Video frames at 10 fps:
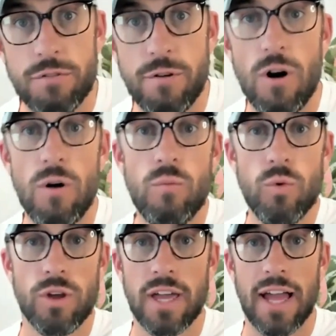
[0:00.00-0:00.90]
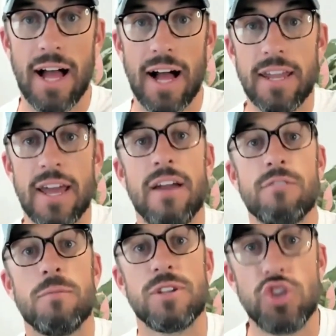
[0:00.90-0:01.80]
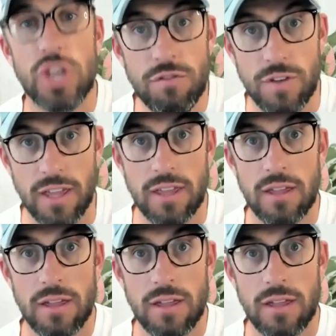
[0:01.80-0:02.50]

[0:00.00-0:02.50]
from working hard, from achieving.